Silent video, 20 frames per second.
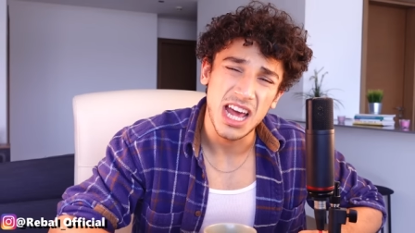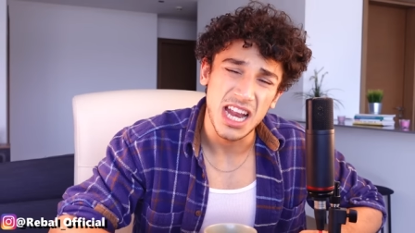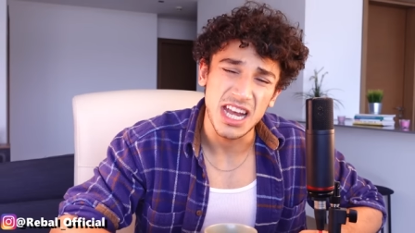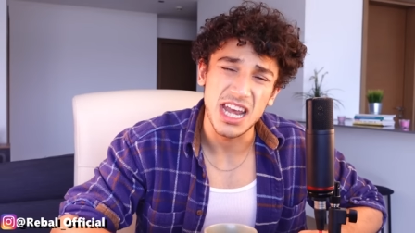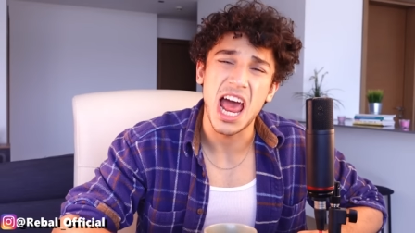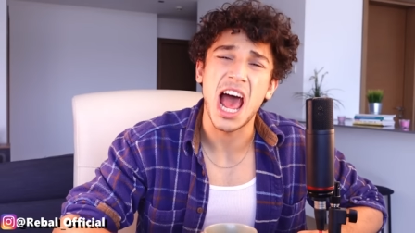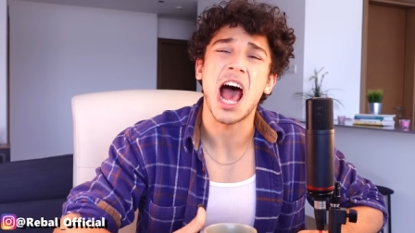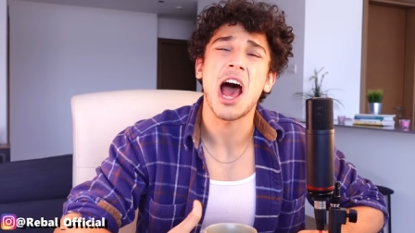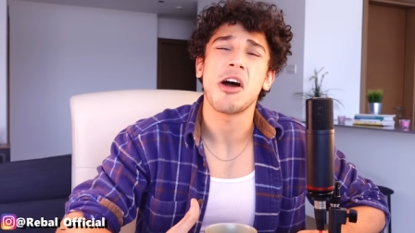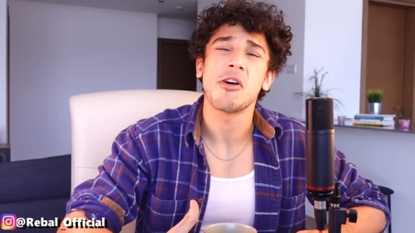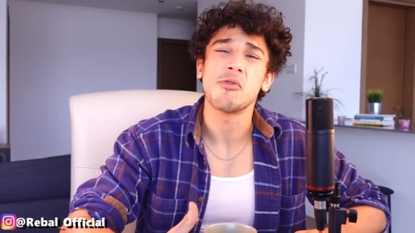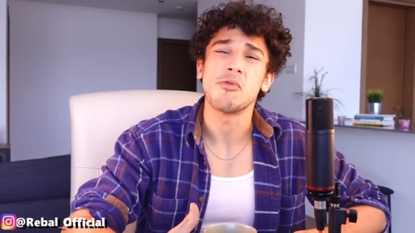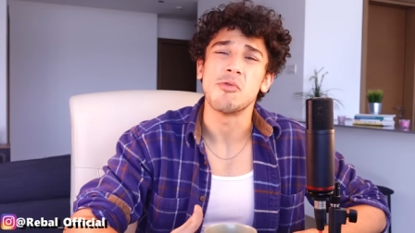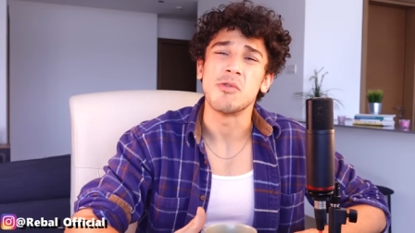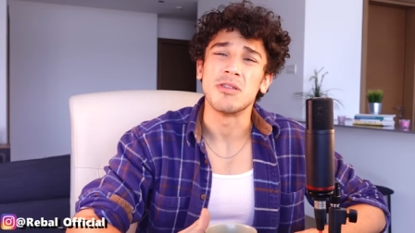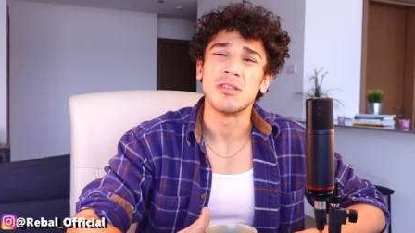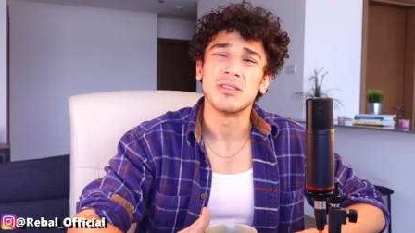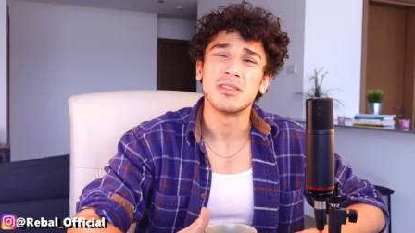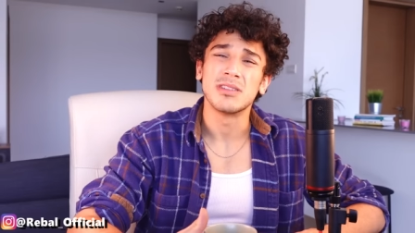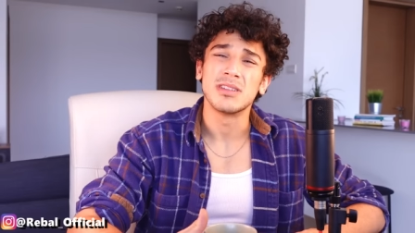
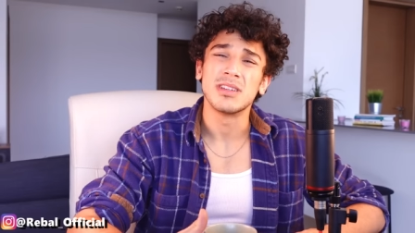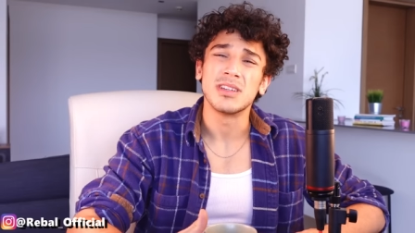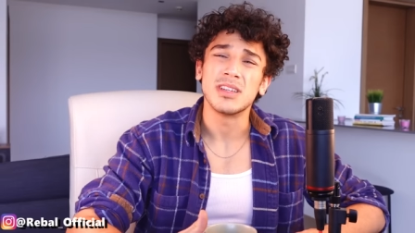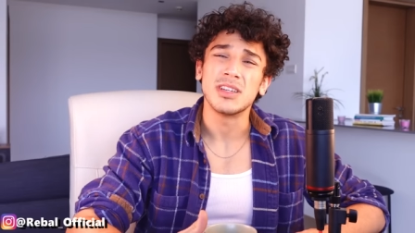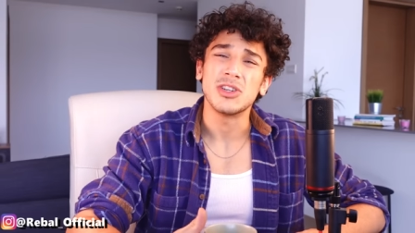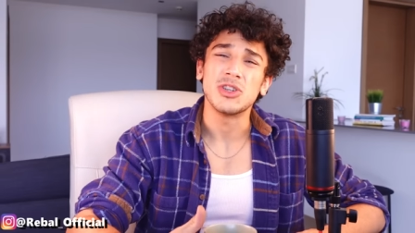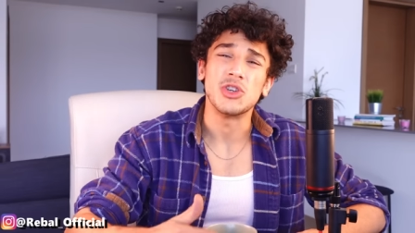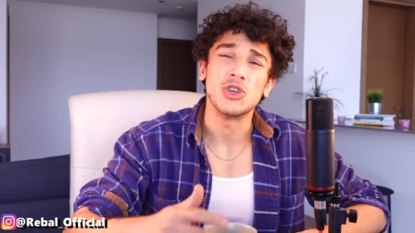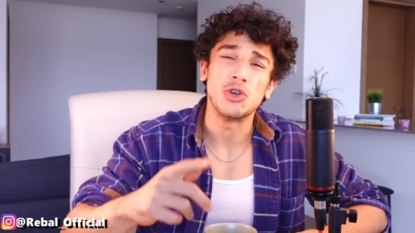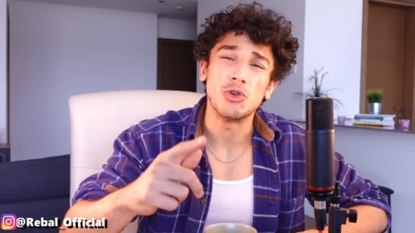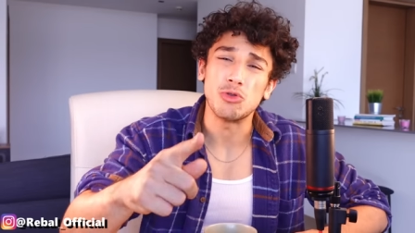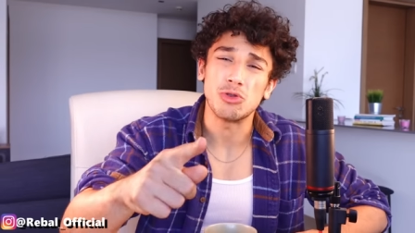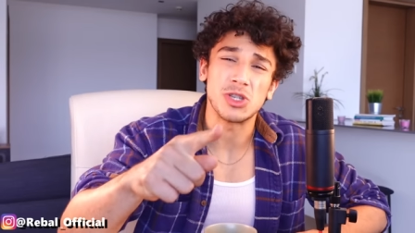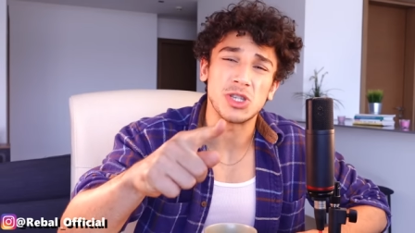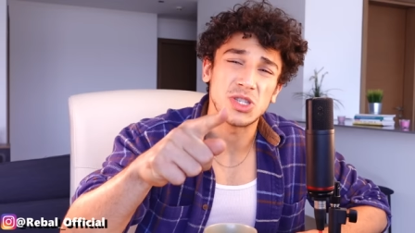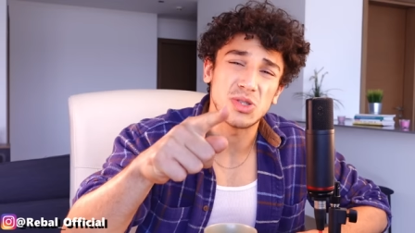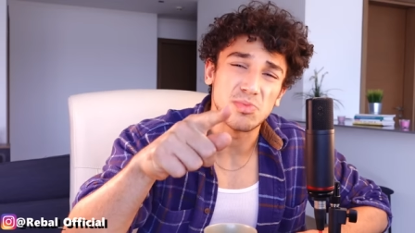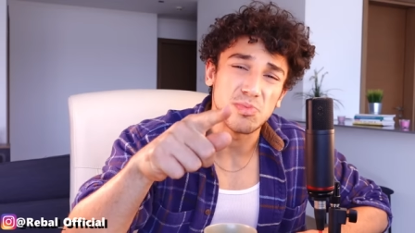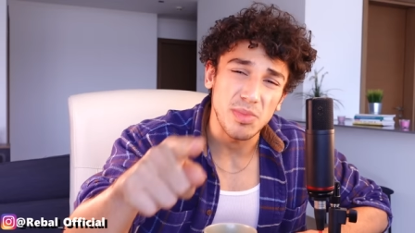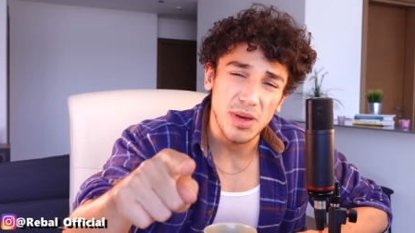Now you
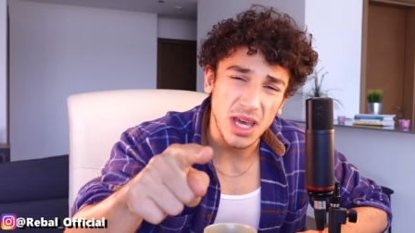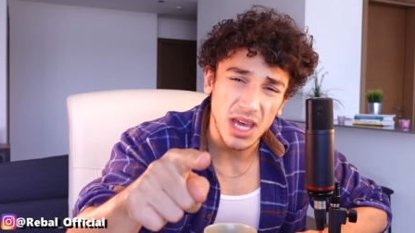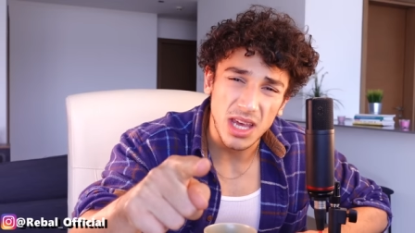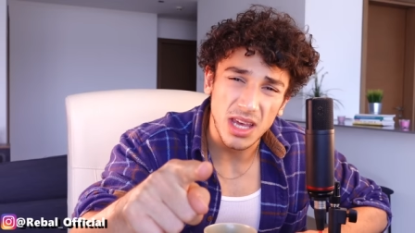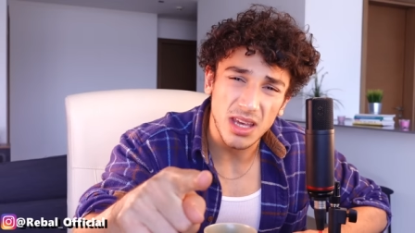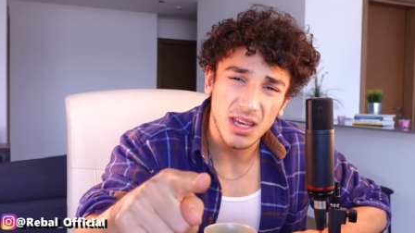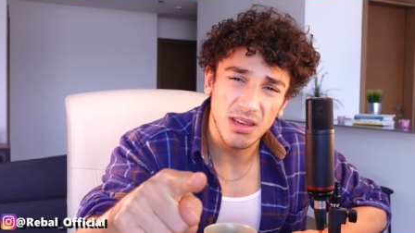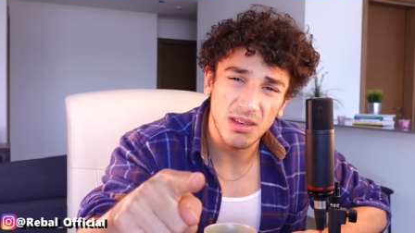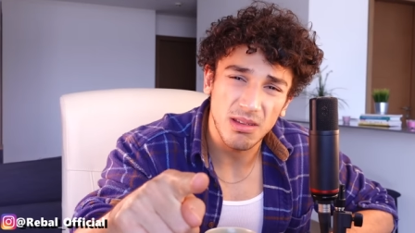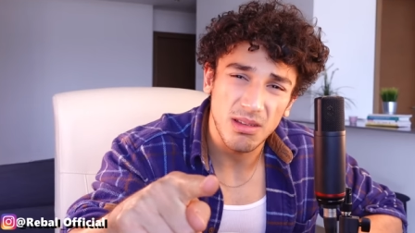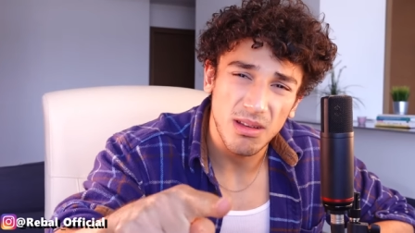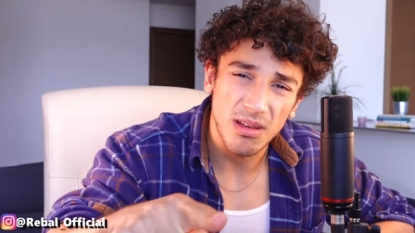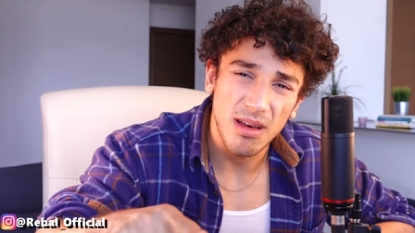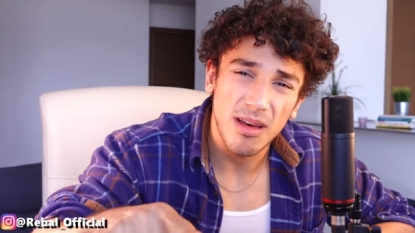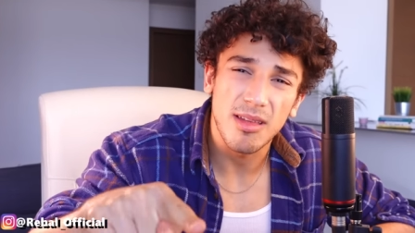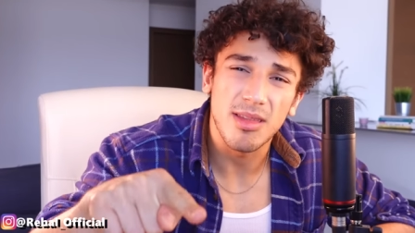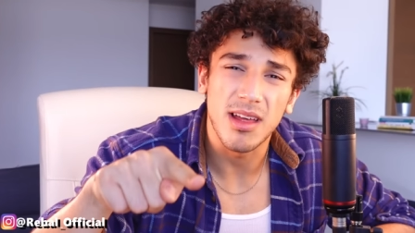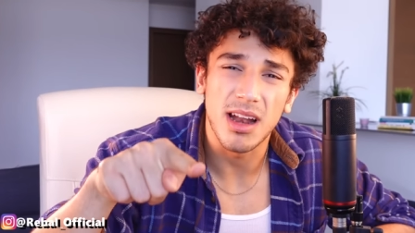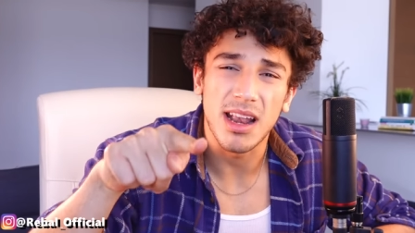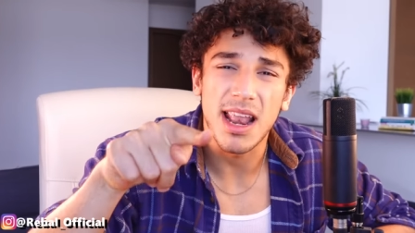speak
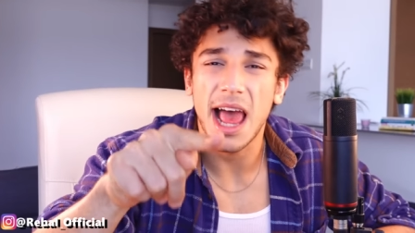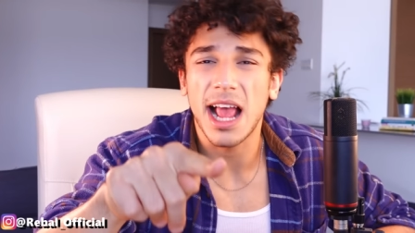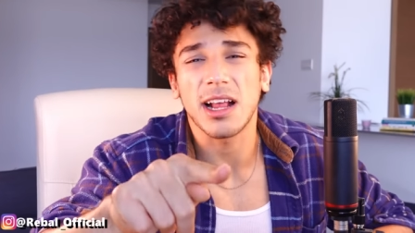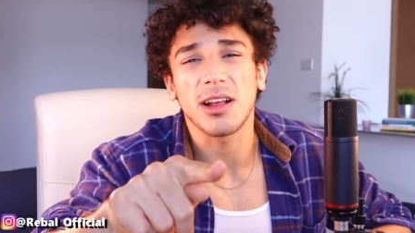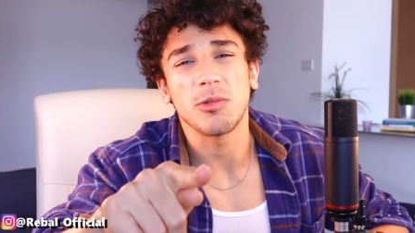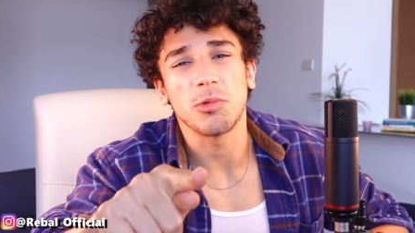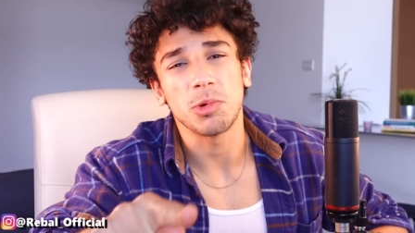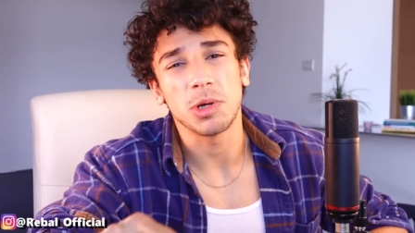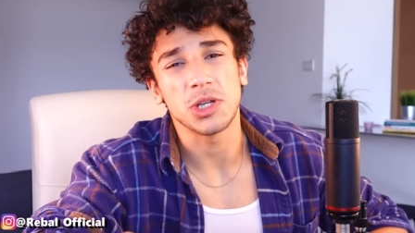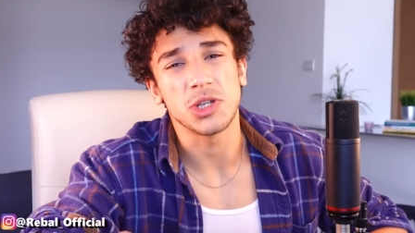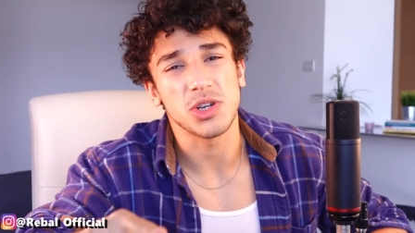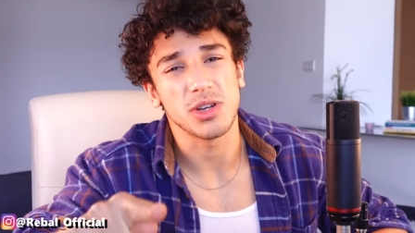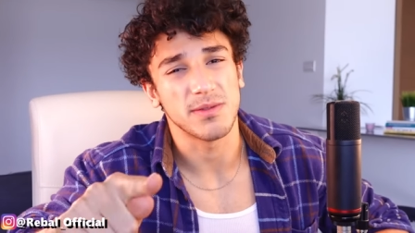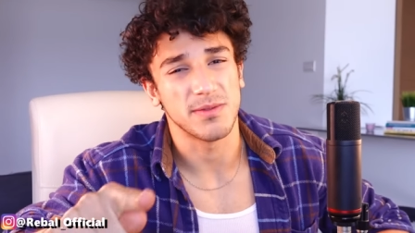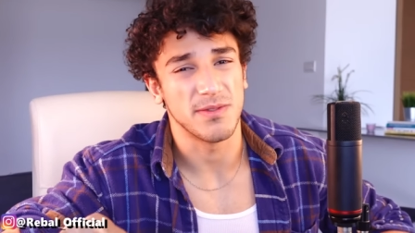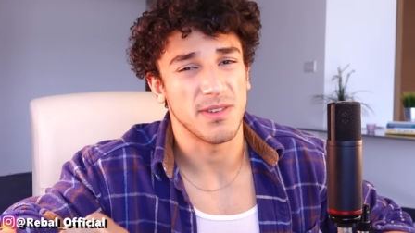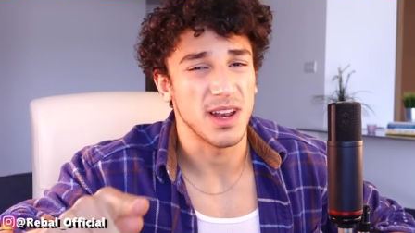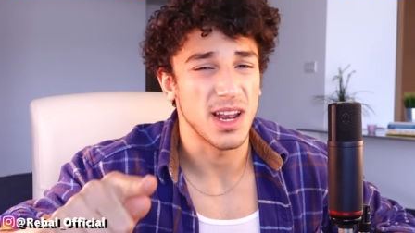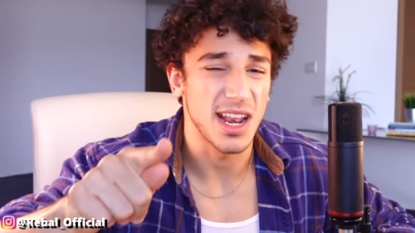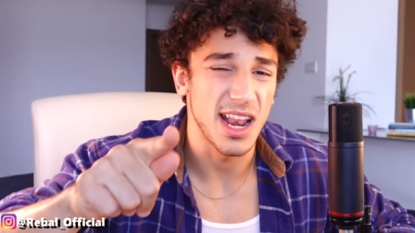the language
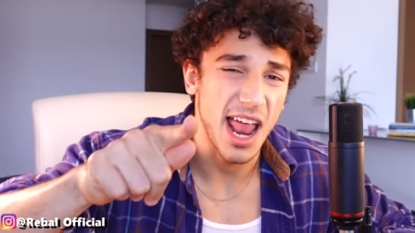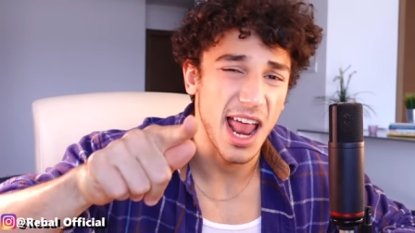of